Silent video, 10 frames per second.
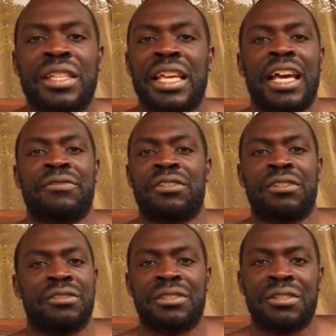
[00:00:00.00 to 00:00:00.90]

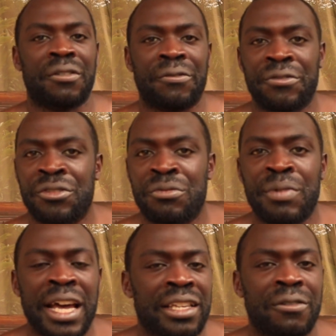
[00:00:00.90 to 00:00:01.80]
after the few
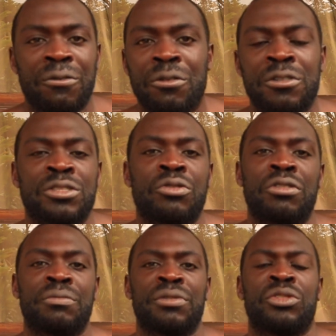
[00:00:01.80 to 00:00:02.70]
back and forth
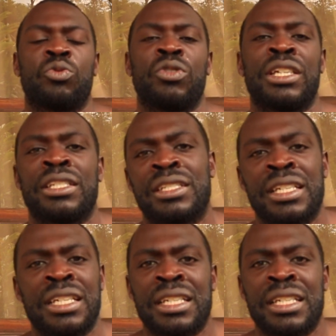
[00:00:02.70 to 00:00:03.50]
going between